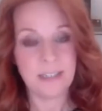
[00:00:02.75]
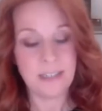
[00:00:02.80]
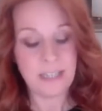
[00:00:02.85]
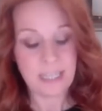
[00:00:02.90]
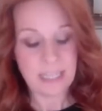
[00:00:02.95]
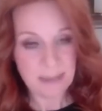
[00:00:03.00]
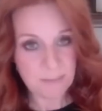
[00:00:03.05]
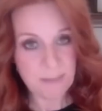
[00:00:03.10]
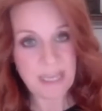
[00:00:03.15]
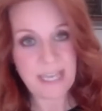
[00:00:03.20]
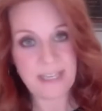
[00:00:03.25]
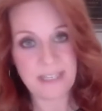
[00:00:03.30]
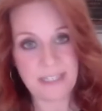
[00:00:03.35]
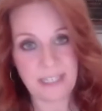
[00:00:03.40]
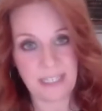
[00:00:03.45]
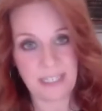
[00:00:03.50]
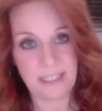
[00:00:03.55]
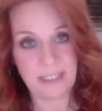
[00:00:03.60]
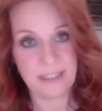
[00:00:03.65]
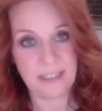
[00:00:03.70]
the
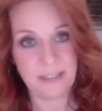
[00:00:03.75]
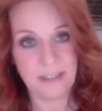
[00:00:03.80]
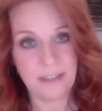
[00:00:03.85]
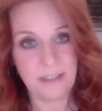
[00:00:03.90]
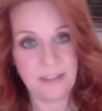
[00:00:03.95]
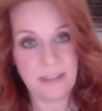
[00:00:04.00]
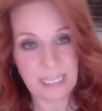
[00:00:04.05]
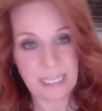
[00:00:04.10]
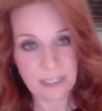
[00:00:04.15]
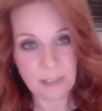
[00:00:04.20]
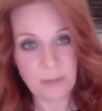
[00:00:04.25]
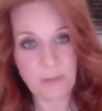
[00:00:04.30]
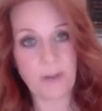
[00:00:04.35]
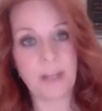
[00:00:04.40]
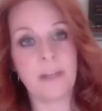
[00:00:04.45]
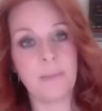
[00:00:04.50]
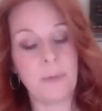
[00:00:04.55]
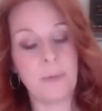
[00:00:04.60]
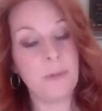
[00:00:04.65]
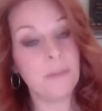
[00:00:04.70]
amazing, the
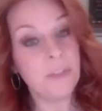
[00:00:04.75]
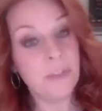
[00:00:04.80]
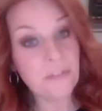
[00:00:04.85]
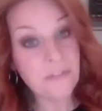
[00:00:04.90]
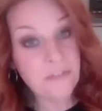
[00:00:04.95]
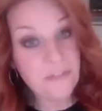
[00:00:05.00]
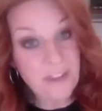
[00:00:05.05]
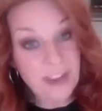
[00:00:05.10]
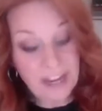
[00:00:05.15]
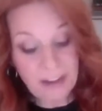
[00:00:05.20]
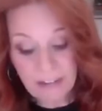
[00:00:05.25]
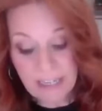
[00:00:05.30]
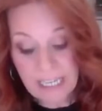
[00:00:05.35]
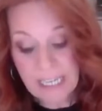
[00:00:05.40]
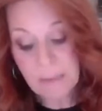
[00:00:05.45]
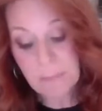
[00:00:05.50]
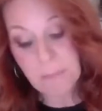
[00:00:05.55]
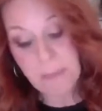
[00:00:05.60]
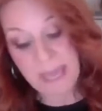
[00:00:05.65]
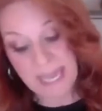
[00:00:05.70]
incredible, the
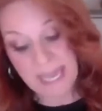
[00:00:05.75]
very